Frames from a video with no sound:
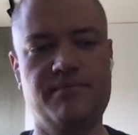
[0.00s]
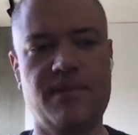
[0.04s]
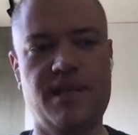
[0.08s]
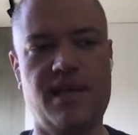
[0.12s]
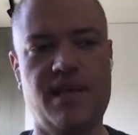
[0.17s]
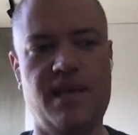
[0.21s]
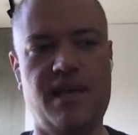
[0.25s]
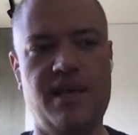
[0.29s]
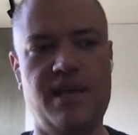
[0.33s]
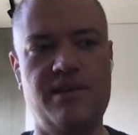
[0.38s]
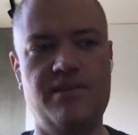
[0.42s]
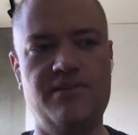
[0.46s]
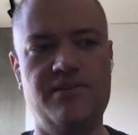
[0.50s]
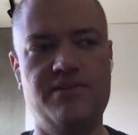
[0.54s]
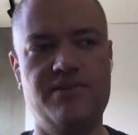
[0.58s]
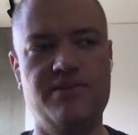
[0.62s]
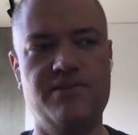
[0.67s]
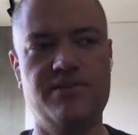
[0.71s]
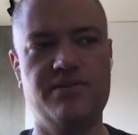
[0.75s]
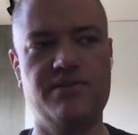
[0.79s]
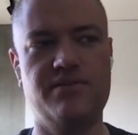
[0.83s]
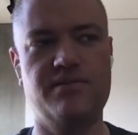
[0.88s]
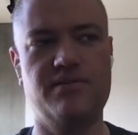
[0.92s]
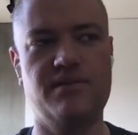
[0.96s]
And
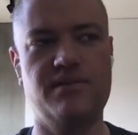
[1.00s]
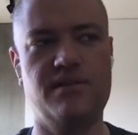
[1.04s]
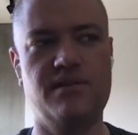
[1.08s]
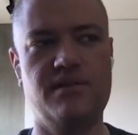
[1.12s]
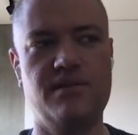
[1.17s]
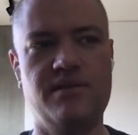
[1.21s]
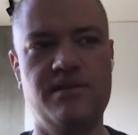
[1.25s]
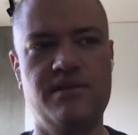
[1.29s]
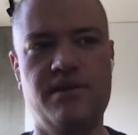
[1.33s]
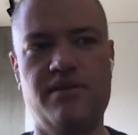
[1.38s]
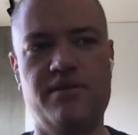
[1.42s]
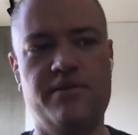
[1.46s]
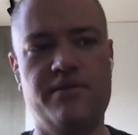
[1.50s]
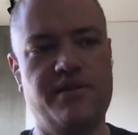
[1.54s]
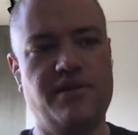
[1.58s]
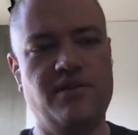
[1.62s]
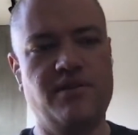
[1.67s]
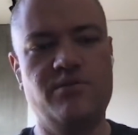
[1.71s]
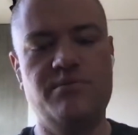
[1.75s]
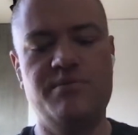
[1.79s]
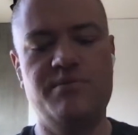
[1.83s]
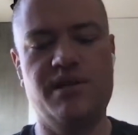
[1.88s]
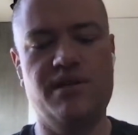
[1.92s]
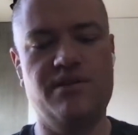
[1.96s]
the other thing
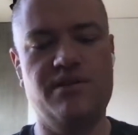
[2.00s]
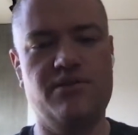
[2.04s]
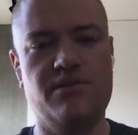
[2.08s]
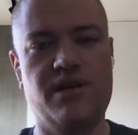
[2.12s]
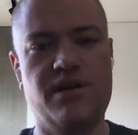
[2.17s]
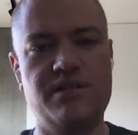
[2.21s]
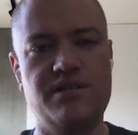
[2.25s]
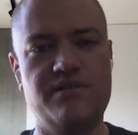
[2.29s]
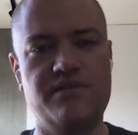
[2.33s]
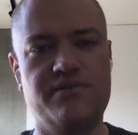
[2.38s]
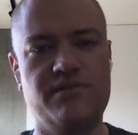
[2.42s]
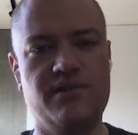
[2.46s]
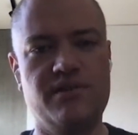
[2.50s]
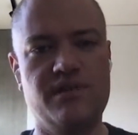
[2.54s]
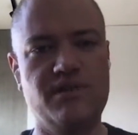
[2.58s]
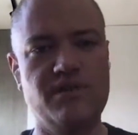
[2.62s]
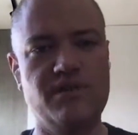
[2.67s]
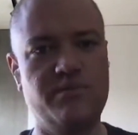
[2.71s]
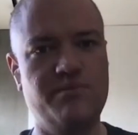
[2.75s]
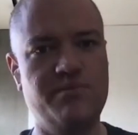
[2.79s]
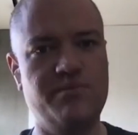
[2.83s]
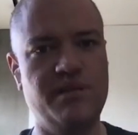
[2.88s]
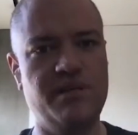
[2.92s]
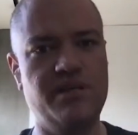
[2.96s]
that would be on the horizon for us
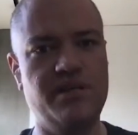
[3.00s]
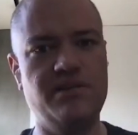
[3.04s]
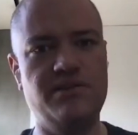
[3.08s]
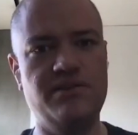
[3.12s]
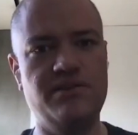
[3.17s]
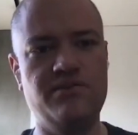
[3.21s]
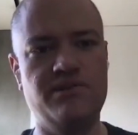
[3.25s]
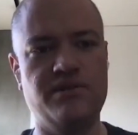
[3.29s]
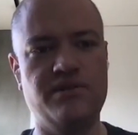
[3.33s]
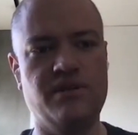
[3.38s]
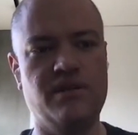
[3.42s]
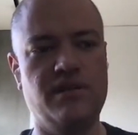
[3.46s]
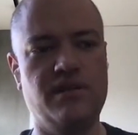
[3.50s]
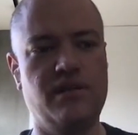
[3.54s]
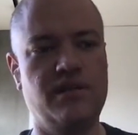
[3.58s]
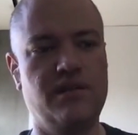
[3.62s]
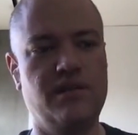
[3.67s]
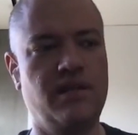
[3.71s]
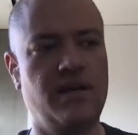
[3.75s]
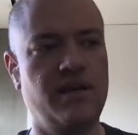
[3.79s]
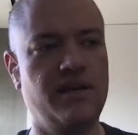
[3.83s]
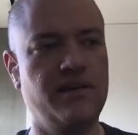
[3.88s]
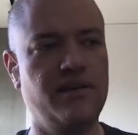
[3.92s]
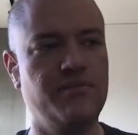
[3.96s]
would be using a
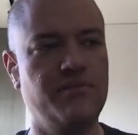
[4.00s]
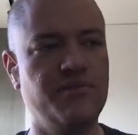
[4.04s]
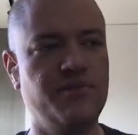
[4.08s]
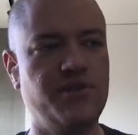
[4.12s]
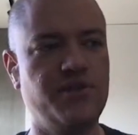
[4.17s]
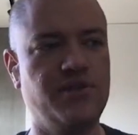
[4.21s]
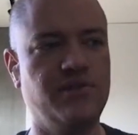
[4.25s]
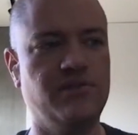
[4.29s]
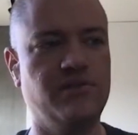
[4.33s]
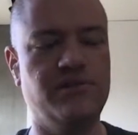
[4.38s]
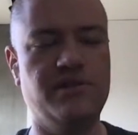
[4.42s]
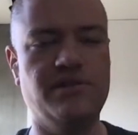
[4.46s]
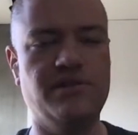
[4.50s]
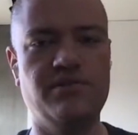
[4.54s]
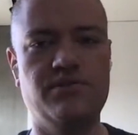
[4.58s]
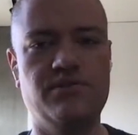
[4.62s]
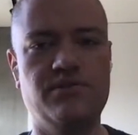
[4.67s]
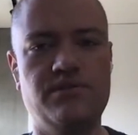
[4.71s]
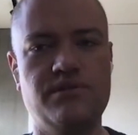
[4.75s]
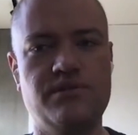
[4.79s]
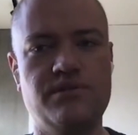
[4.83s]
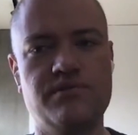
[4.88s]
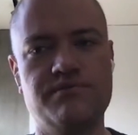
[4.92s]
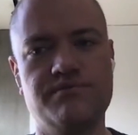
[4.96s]
lot of the machine learning
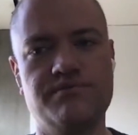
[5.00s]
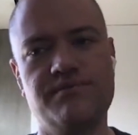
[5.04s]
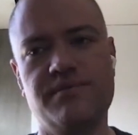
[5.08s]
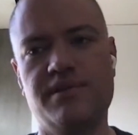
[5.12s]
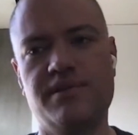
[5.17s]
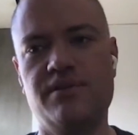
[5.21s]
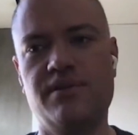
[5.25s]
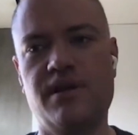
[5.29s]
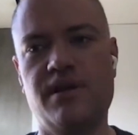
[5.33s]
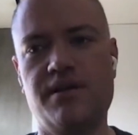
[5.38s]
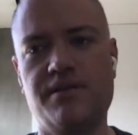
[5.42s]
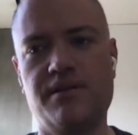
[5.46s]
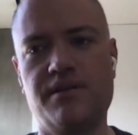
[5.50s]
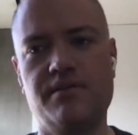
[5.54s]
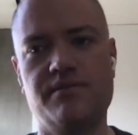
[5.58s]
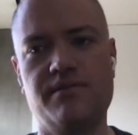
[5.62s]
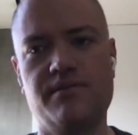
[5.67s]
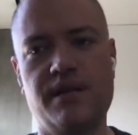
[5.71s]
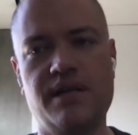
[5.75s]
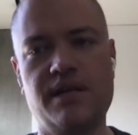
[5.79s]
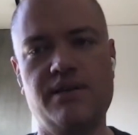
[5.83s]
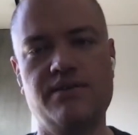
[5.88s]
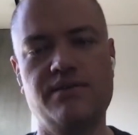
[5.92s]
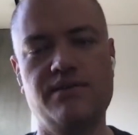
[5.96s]
tools that are out there
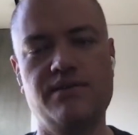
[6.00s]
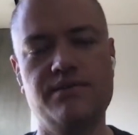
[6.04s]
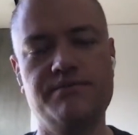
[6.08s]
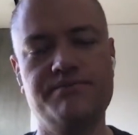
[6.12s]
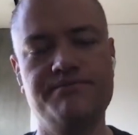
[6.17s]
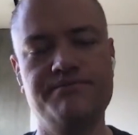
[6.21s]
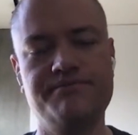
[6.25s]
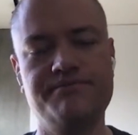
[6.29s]
right now too.